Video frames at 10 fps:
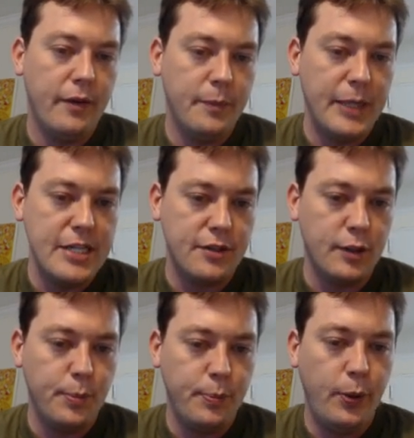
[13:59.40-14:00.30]

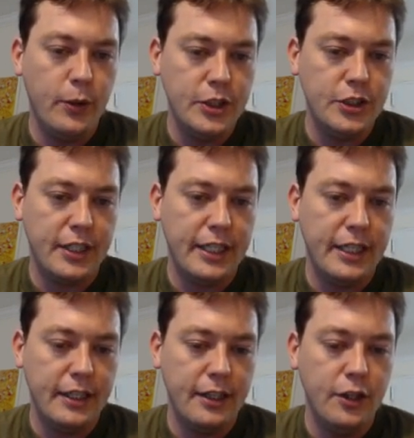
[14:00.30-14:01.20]
basically push the
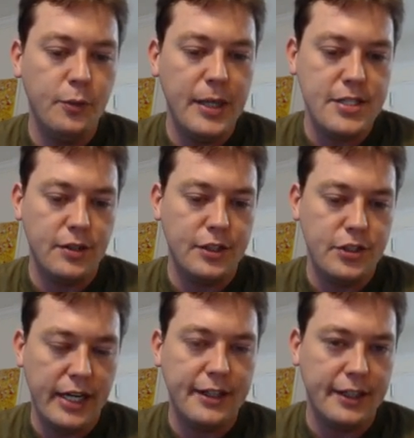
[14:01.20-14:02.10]
king, you basically
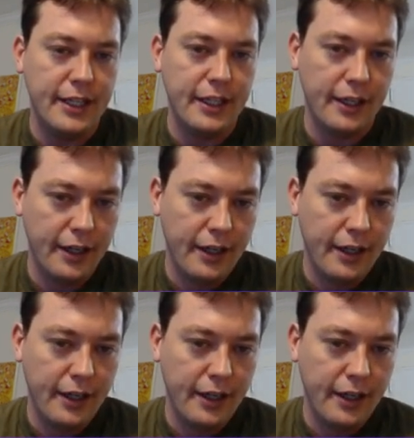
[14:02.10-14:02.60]
check the king.